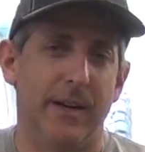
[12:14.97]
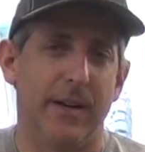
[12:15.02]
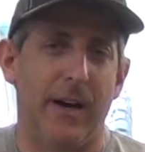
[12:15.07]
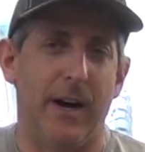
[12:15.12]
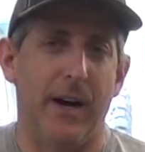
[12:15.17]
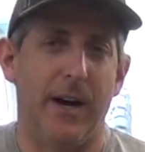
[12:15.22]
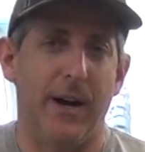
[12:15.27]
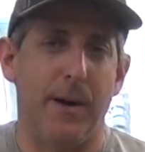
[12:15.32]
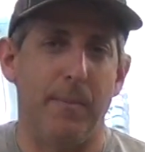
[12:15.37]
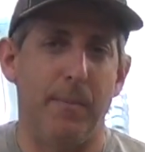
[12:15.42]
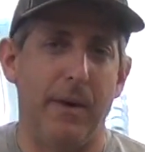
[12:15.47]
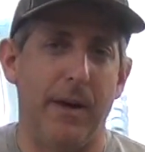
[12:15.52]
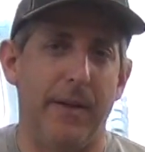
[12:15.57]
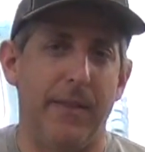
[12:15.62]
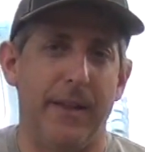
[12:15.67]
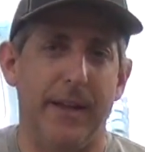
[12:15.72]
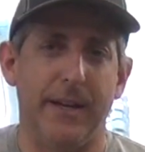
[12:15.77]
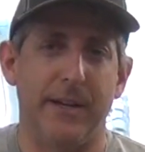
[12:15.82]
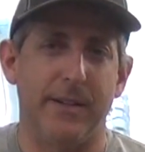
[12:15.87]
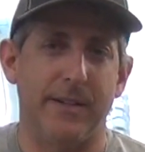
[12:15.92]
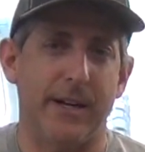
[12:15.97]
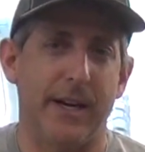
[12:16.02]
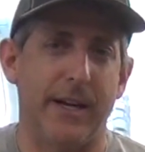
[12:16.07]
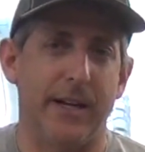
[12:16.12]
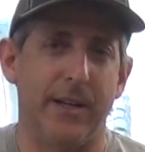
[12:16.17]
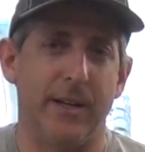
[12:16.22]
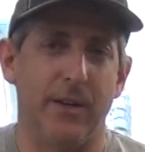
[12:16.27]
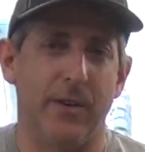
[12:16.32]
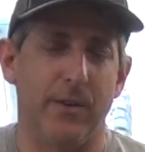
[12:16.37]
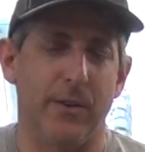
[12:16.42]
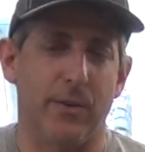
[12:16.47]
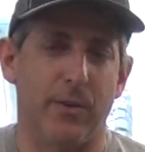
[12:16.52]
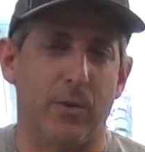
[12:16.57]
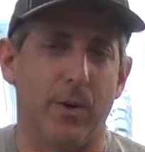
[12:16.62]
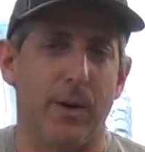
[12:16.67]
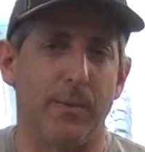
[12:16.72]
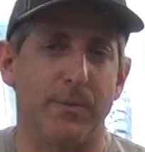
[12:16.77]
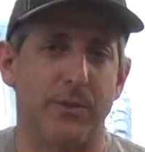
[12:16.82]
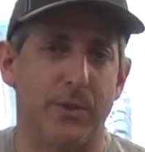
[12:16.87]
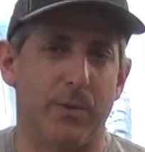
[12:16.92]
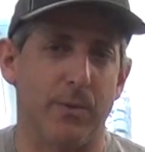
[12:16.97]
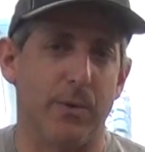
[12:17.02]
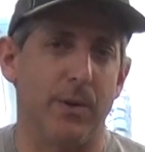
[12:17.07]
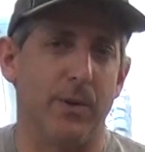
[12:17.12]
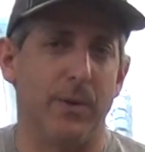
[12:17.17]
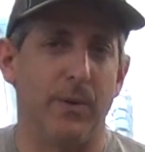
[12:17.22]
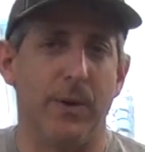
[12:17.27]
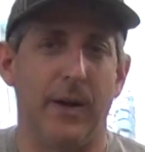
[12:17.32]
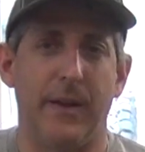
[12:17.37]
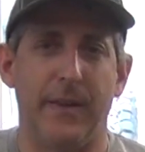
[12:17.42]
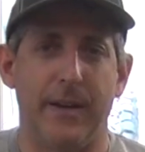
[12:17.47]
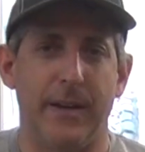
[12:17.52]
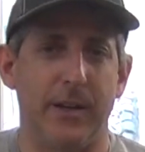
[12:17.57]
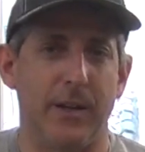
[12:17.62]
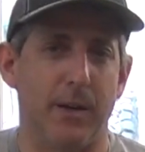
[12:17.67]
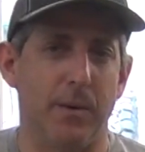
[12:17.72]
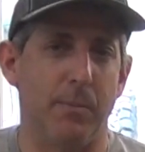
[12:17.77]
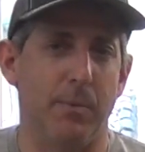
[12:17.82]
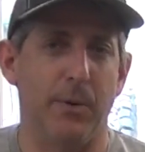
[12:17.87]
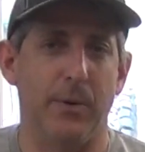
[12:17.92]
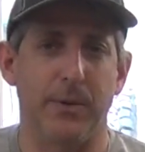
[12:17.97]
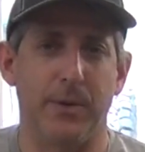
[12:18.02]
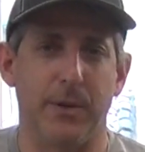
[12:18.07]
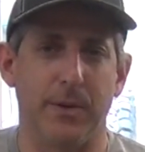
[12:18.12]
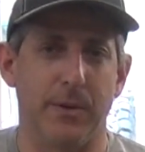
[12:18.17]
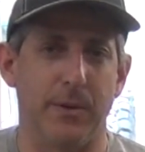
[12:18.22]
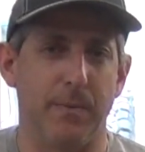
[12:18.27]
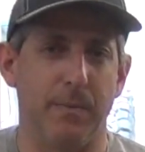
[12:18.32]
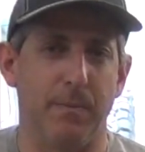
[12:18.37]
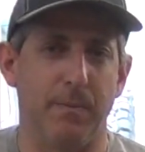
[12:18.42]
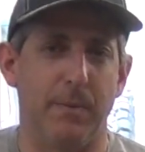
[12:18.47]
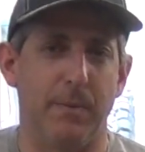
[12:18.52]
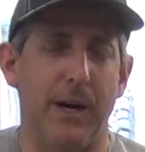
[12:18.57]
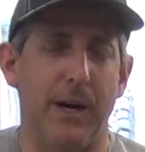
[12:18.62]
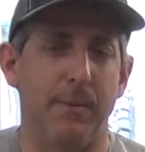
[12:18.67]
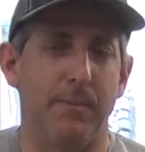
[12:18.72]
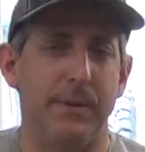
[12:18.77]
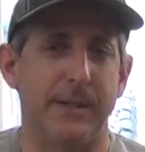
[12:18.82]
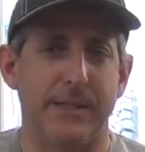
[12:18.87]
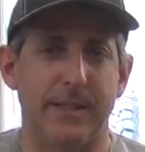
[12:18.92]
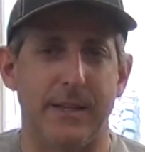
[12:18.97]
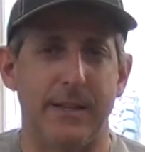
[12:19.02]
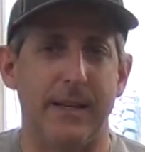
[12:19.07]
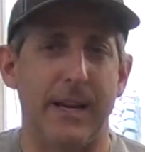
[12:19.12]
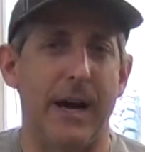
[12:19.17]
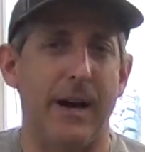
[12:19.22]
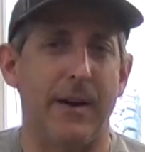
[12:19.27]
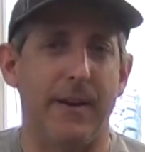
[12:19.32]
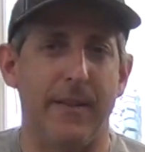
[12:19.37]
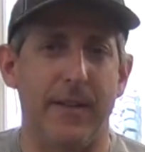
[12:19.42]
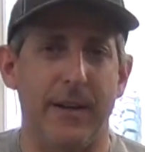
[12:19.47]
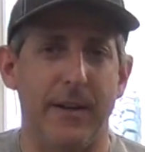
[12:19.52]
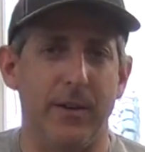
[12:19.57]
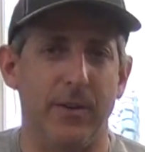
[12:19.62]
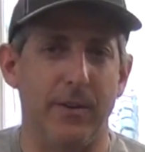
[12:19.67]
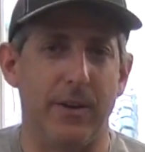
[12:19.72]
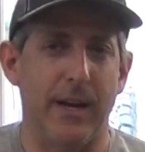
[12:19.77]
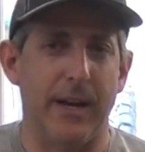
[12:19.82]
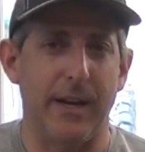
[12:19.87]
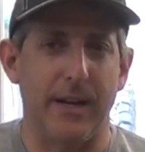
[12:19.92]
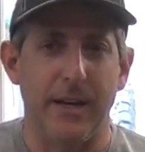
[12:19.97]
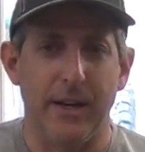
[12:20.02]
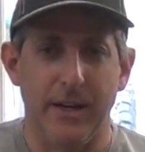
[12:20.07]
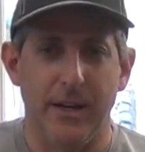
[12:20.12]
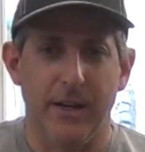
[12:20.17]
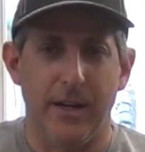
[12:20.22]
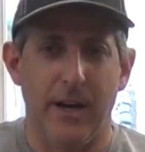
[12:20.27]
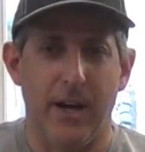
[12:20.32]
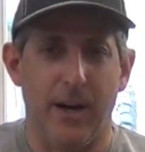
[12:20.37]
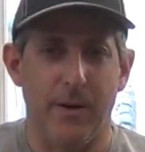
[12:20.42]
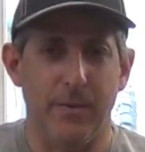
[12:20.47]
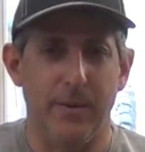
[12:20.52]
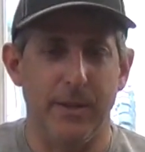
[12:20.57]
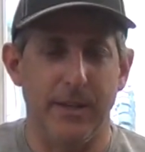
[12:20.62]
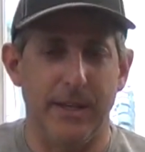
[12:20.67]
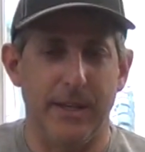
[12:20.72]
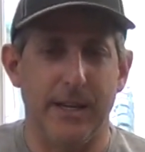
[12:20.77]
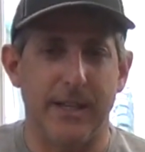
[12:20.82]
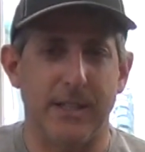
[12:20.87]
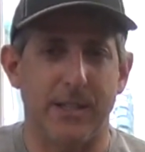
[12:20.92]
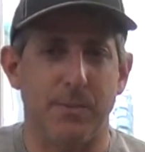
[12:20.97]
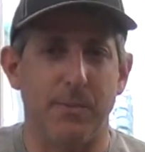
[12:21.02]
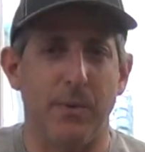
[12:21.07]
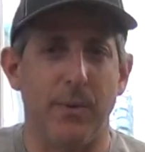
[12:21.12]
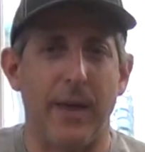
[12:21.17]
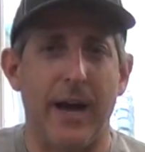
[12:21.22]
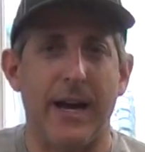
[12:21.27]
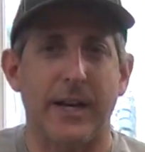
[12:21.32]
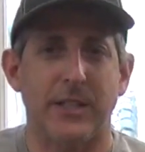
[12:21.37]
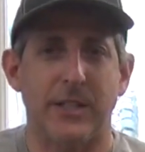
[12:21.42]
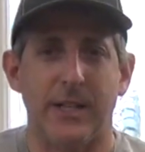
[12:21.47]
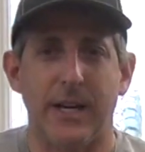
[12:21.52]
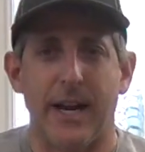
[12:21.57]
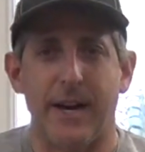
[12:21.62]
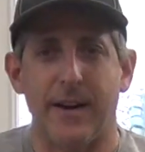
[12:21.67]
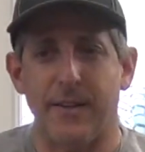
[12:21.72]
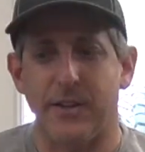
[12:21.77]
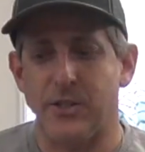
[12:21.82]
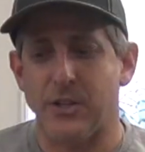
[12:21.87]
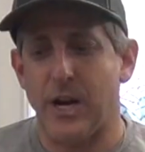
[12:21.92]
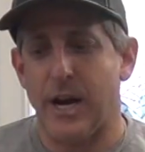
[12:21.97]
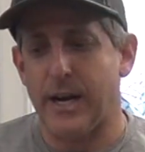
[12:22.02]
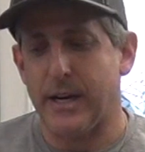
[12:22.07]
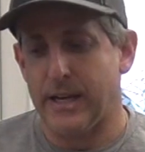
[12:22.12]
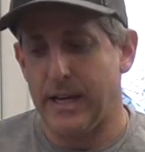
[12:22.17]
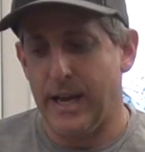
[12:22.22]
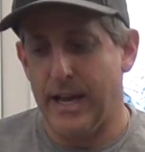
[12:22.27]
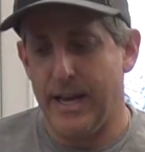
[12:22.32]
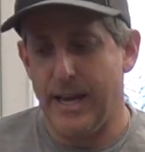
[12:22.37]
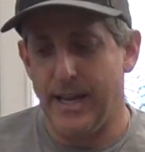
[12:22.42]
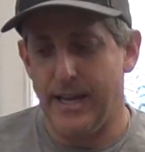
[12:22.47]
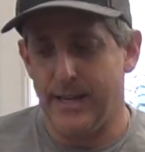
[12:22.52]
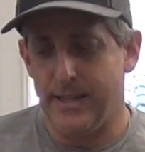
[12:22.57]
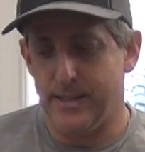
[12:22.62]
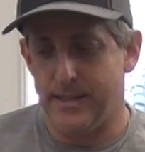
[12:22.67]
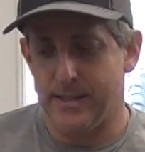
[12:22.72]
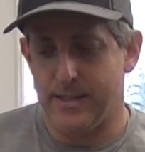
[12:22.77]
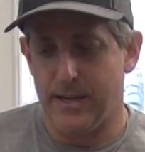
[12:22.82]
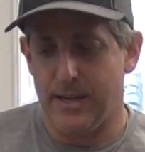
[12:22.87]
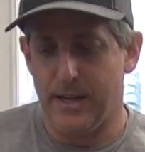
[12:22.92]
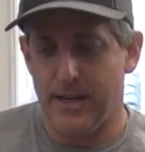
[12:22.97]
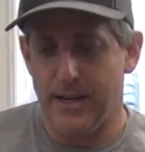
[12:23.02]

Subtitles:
and then tighten your little grub screw, and then you can pull your piston down, and then you get a really nice smooth action out of the shock, and